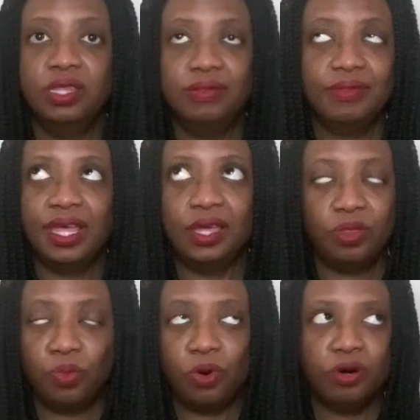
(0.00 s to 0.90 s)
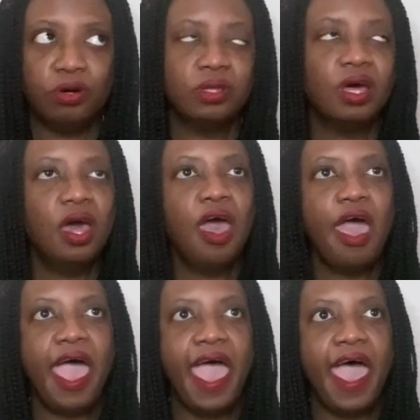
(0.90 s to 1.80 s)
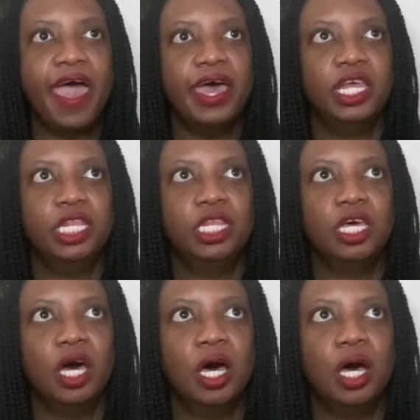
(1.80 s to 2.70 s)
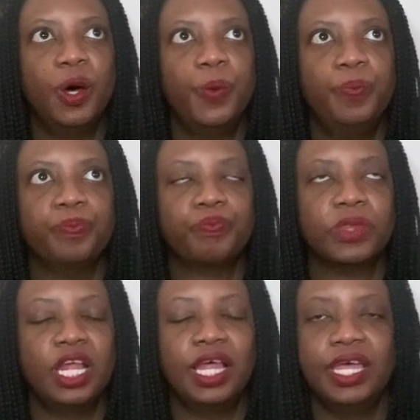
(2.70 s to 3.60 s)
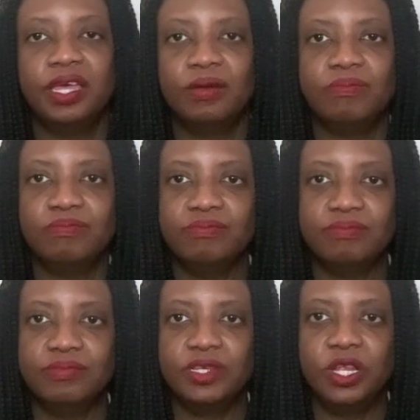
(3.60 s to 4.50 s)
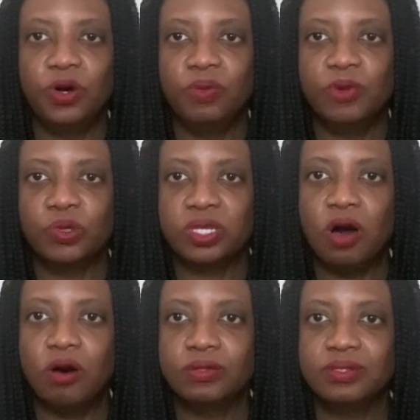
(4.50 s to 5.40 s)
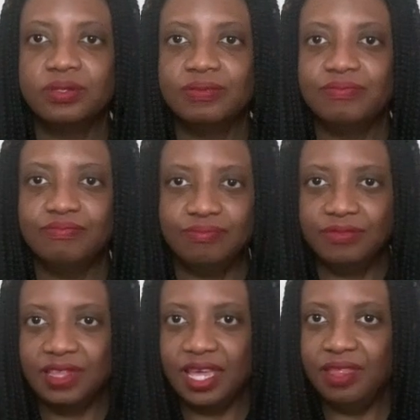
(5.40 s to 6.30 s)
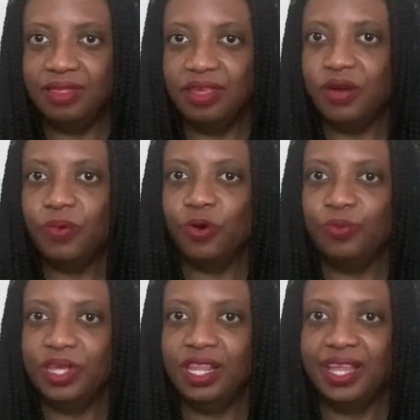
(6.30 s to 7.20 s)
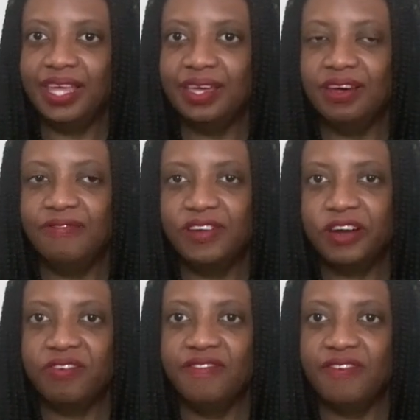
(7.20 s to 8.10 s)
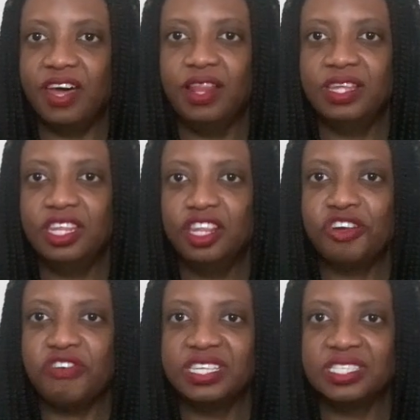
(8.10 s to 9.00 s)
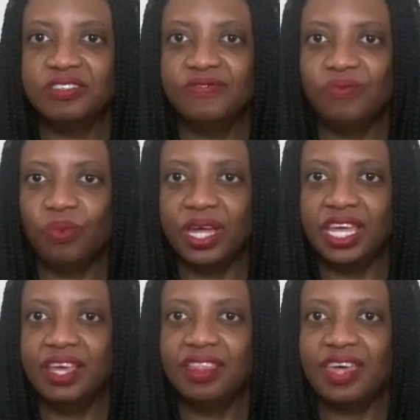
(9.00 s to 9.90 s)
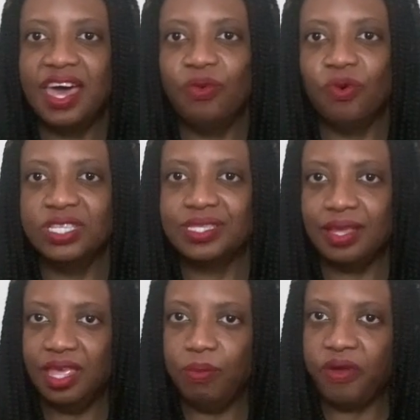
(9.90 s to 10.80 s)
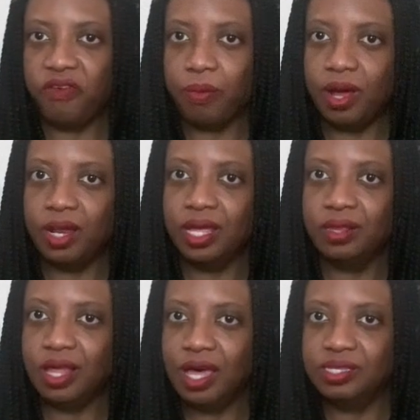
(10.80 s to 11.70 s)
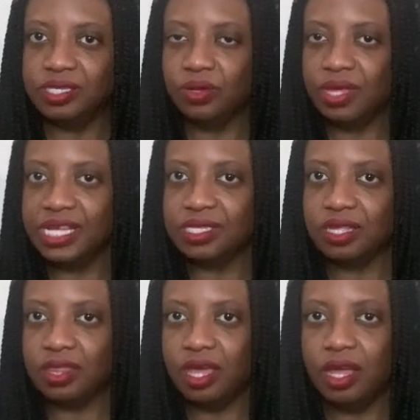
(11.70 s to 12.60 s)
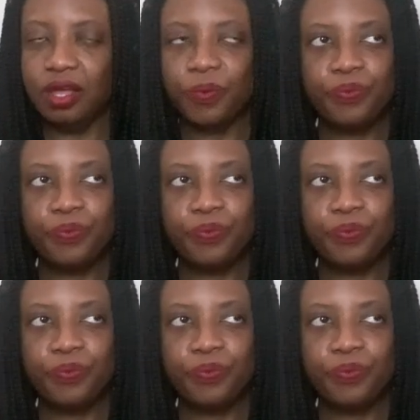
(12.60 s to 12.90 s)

like the world. And like, most cults, then there will be like a very violent and aggressive wing that wants to keep everybody in line. So that's a thing.